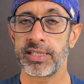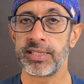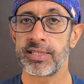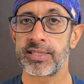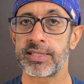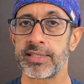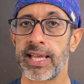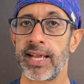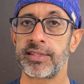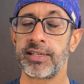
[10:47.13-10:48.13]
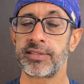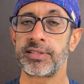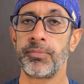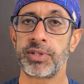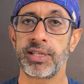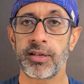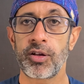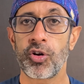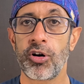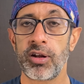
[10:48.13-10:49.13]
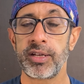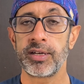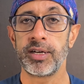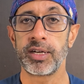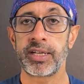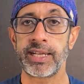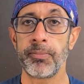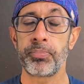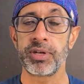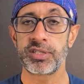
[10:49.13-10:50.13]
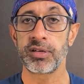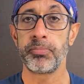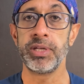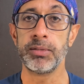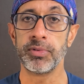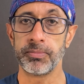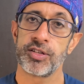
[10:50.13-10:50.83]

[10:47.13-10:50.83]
is that there is something called a temperature minimum.